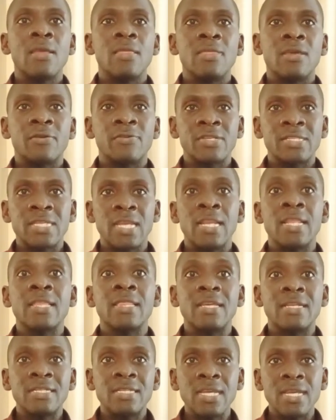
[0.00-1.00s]
they're
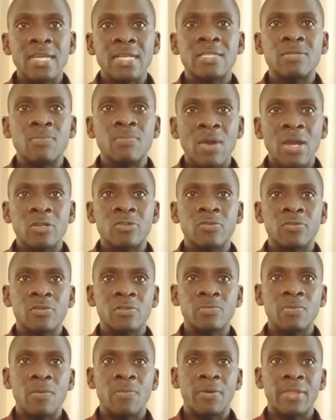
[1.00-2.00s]
reselling the tickets back to
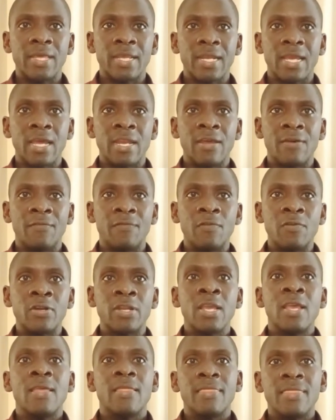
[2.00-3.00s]
those people that can afford.